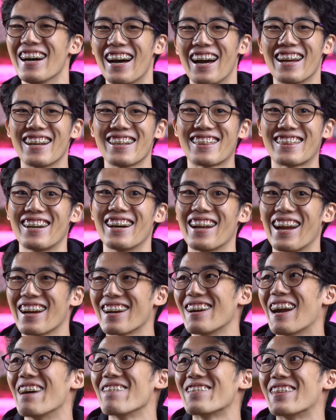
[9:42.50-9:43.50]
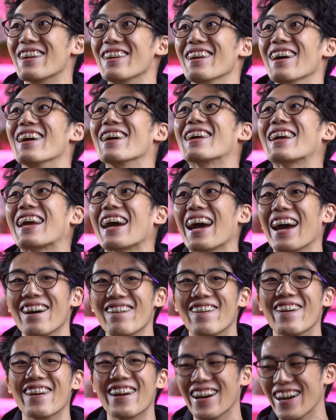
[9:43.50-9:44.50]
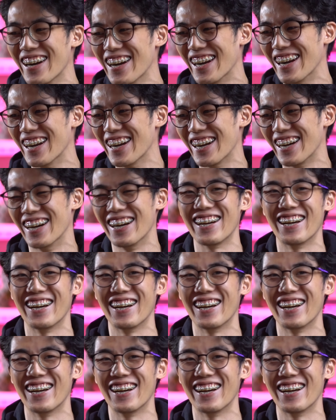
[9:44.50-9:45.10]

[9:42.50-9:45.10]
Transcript: I thought I grabbed the wrong camera.